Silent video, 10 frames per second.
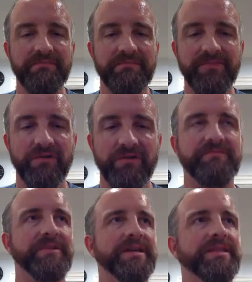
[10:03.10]
or
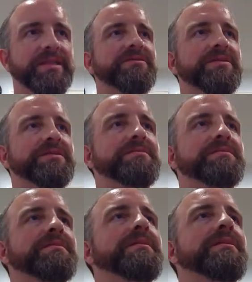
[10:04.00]
we get this, so it's,
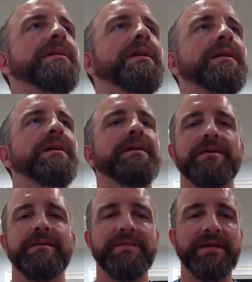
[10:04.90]
can
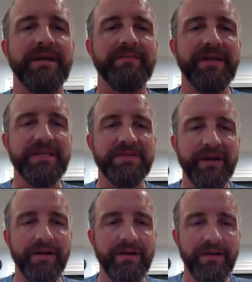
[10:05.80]
I make this bigger?